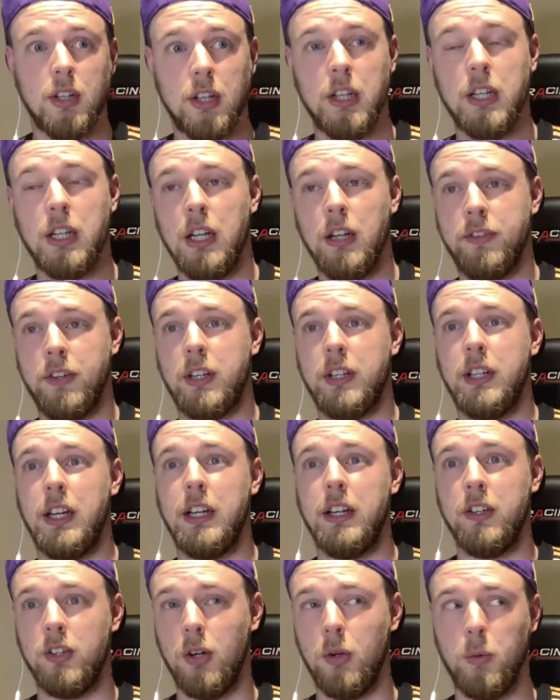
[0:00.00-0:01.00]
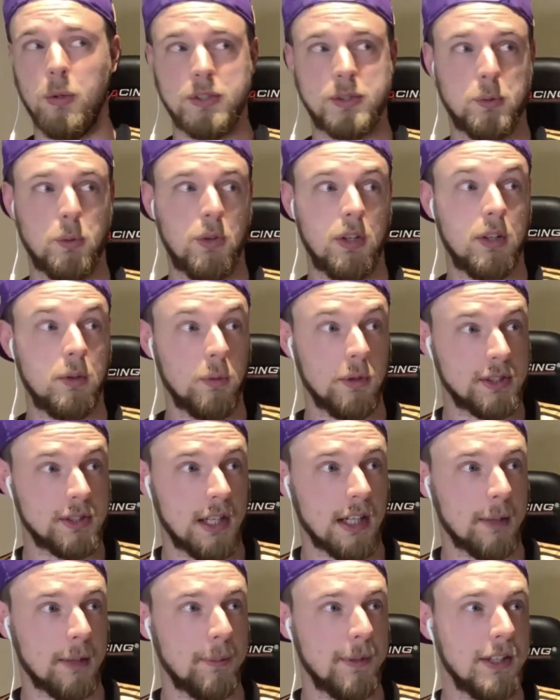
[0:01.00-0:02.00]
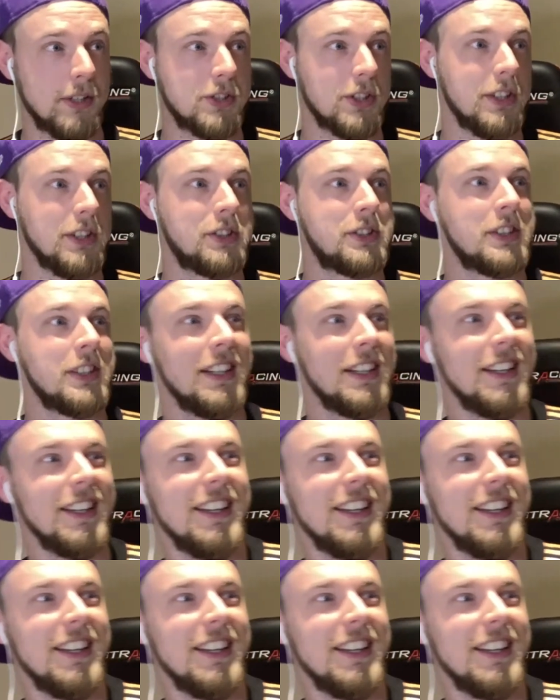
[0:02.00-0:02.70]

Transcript: If you're Canadian, you know what Wasaga Beach is.